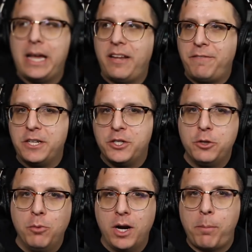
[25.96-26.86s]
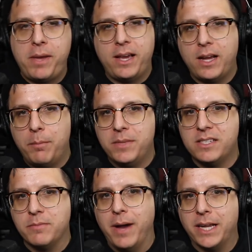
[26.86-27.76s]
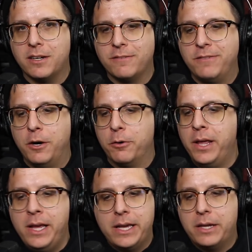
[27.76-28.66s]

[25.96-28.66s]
And if you do want to pick up this microphone,